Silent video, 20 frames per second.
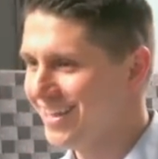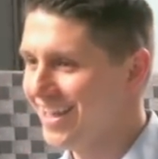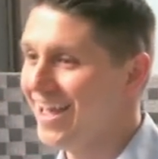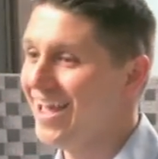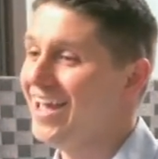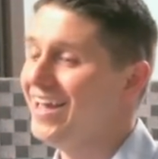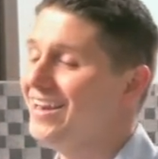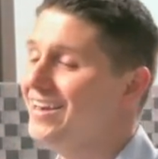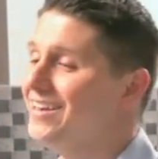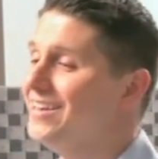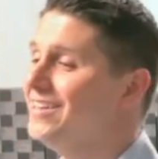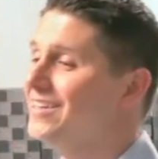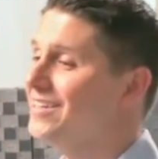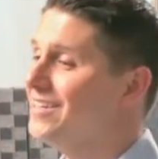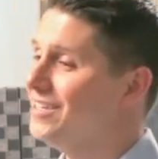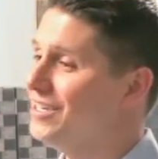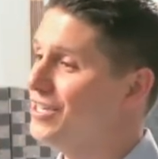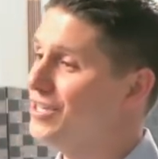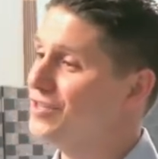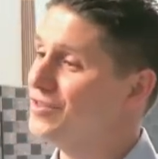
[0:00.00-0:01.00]
And
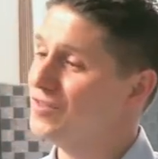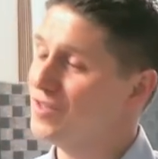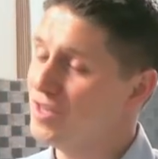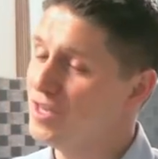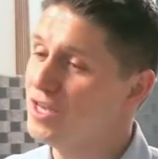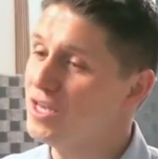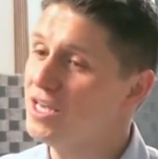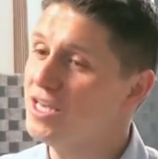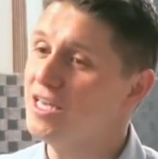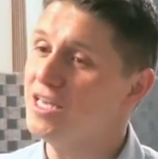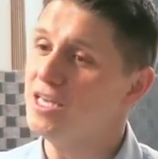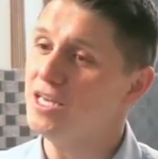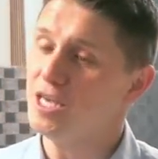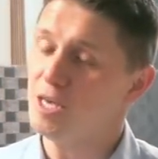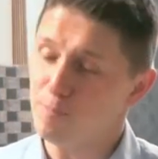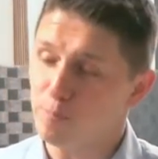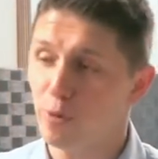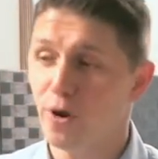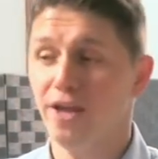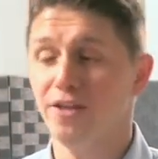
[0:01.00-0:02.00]
he,
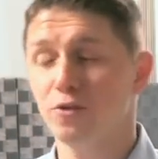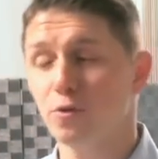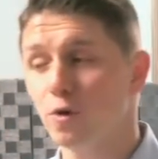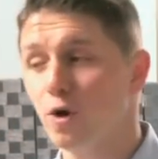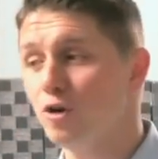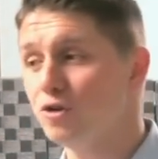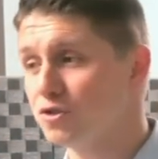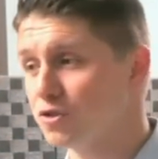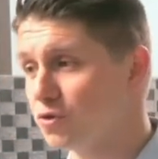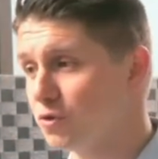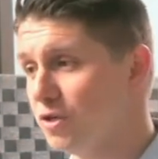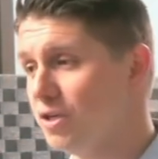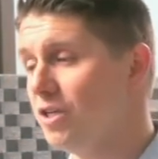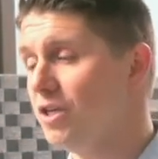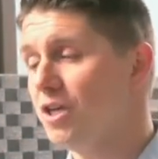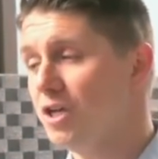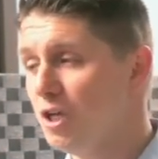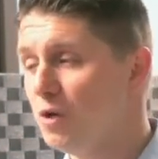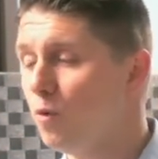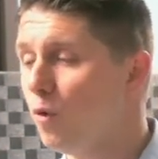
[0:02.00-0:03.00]
he prayed the rosary,
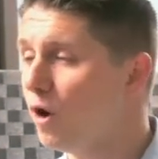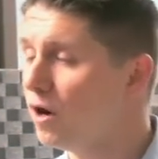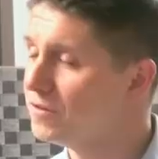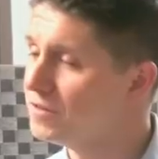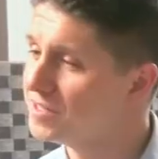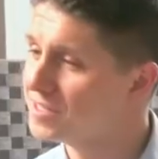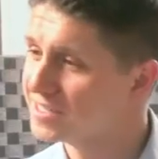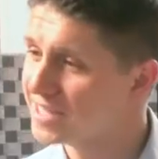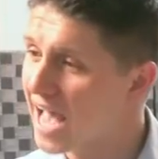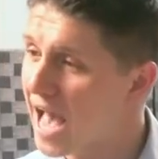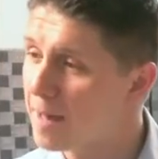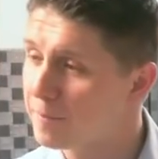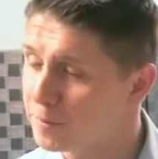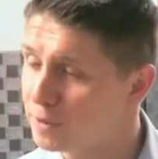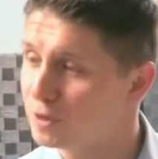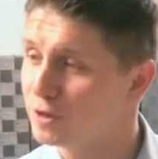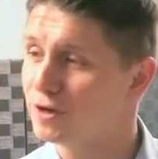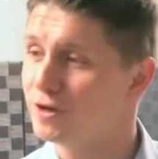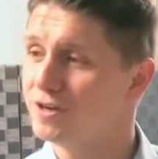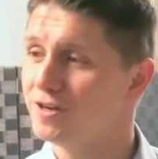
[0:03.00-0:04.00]
he wore the
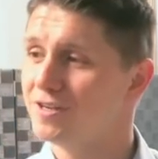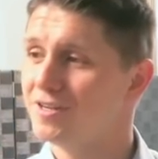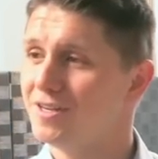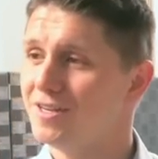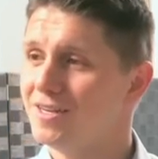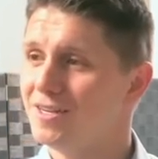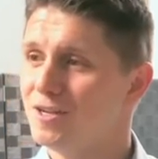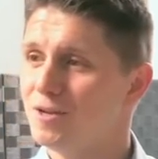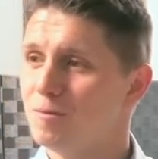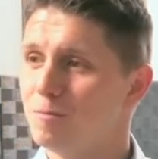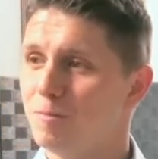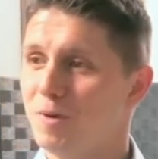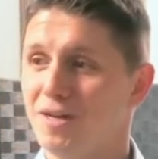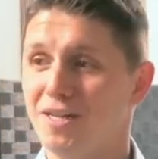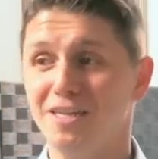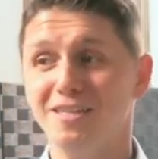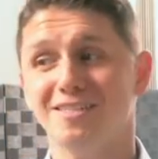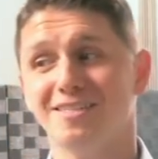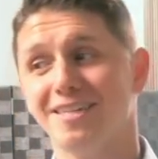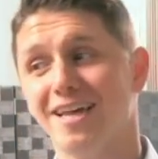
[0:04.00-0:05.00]
scapular, but
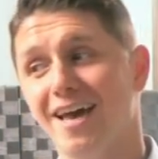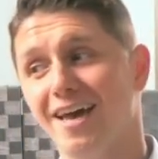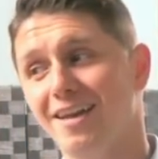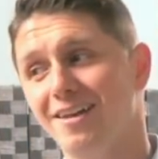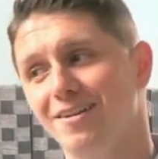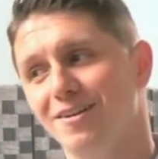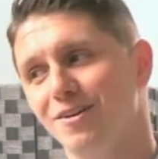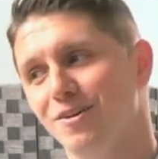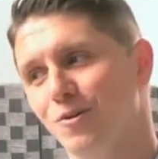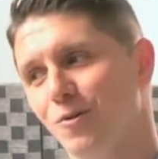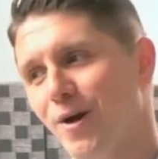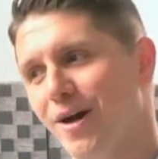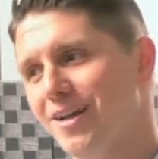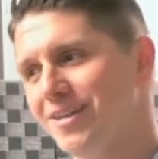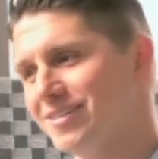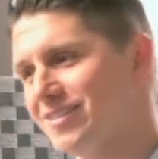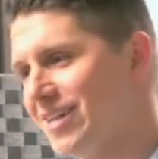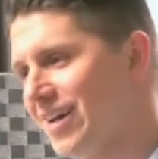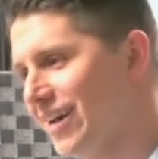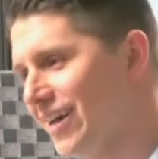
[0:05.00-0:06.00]
he said, wait
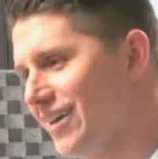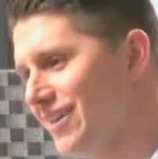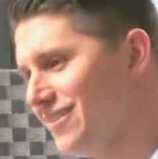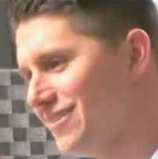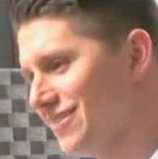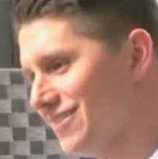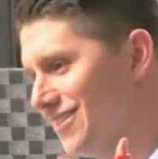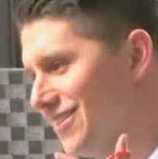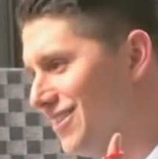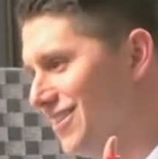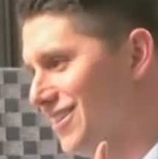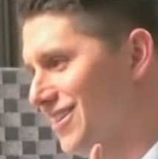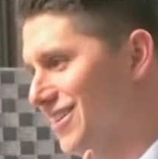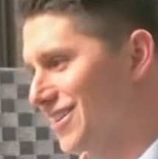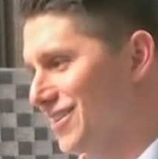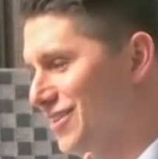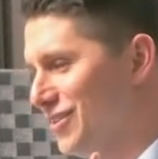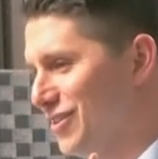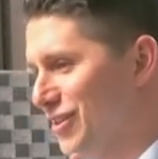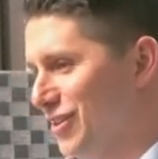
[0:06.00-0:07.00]
a second,
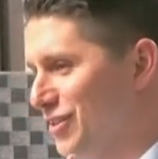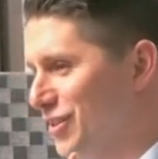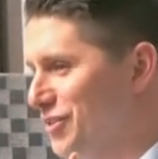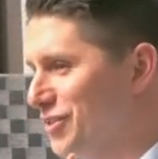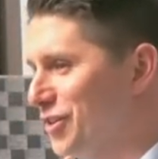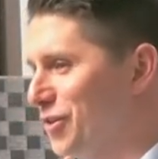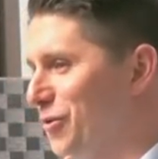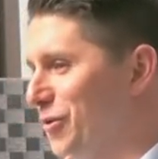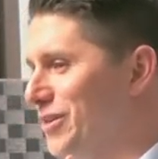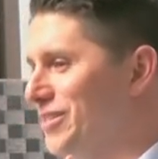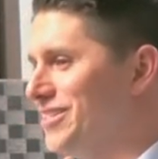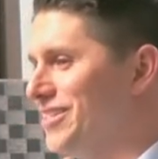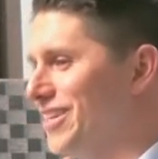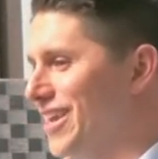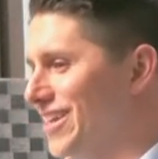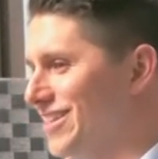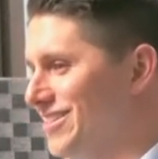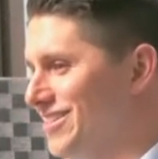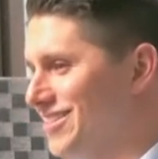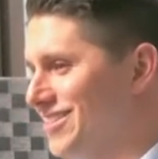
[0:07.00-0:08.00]
is this a
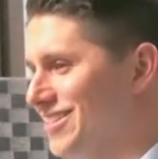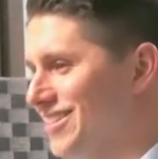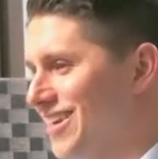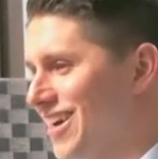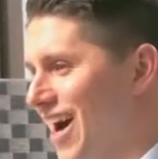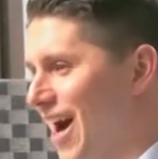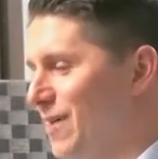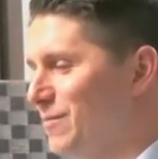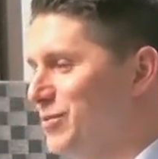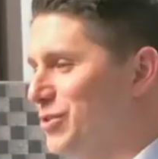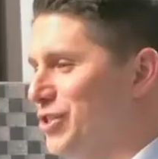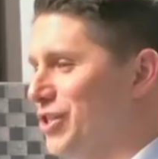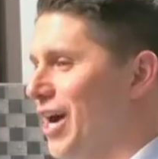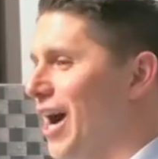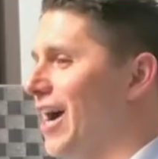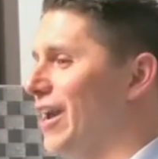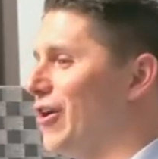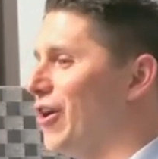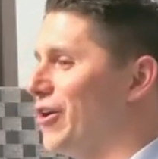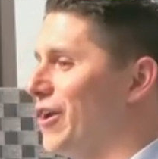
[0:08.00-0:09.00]
coincidence? I'm
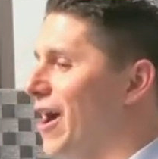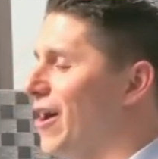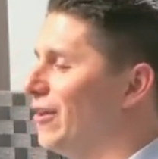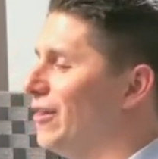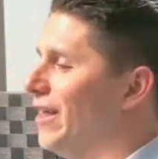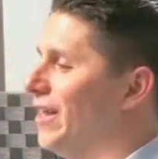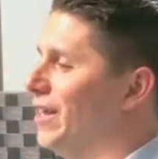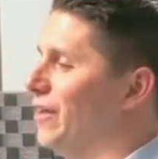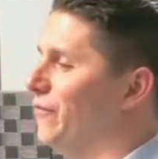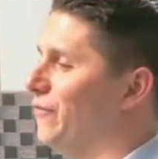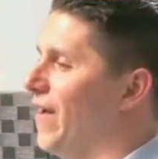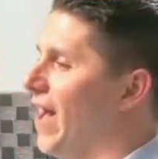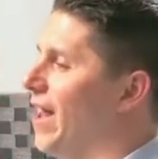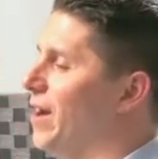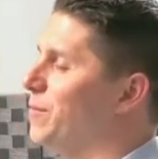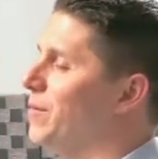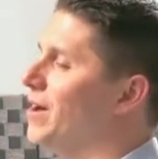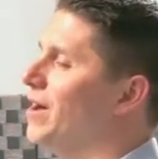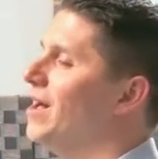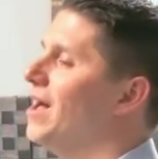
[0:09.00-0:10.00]
shot on Our Lady of
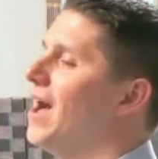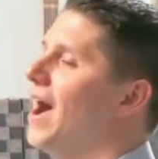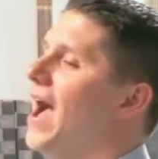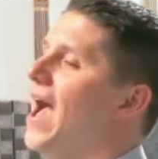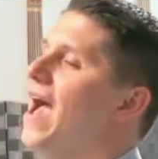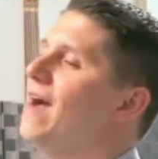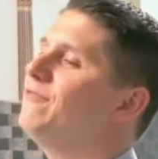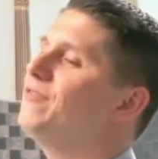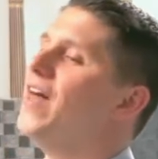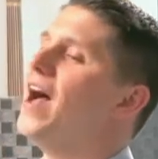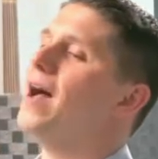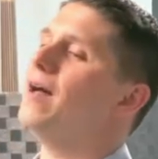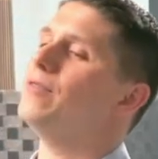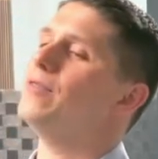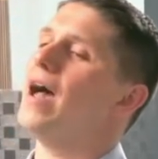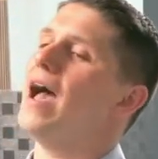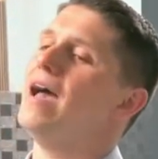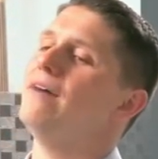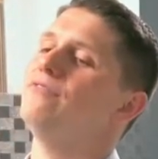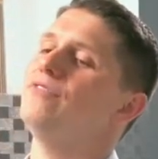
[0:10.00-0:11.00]
Fatima. I have not,
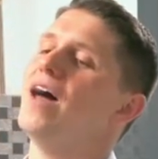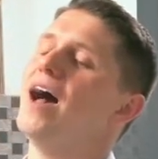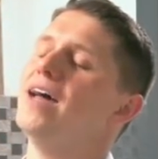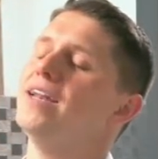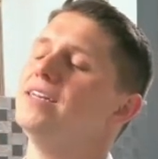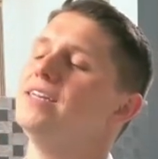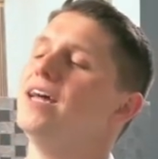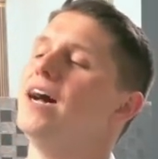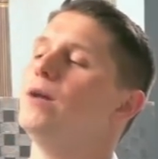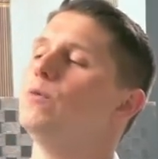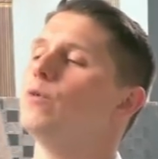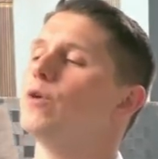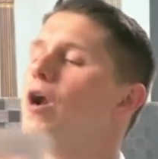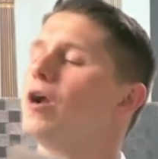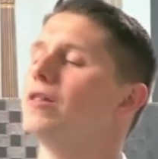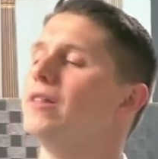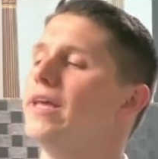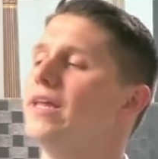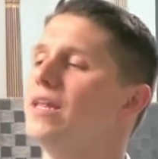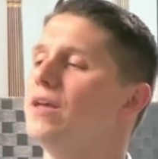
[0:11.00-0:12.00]
I have not done what
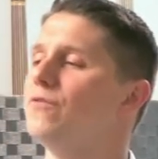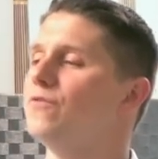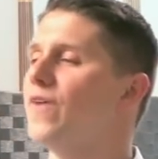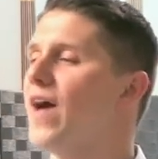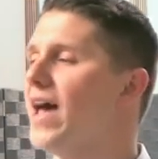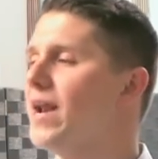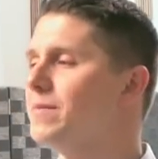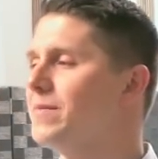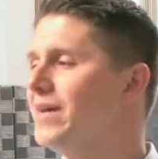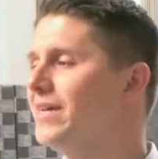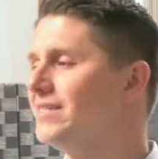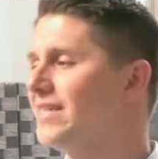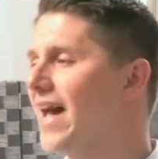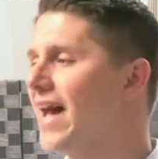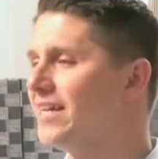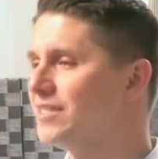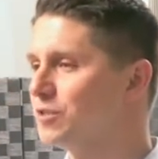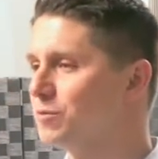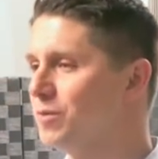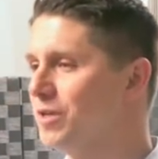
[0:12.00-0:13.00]
Our Lady of Fatima has
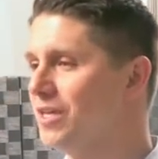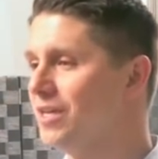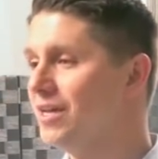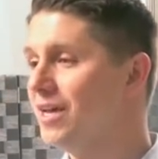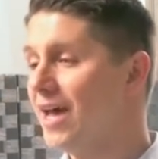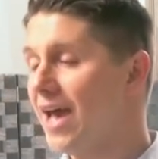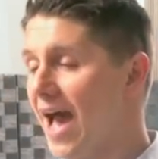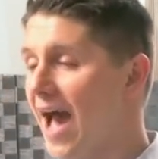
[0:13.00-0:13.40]
asked me.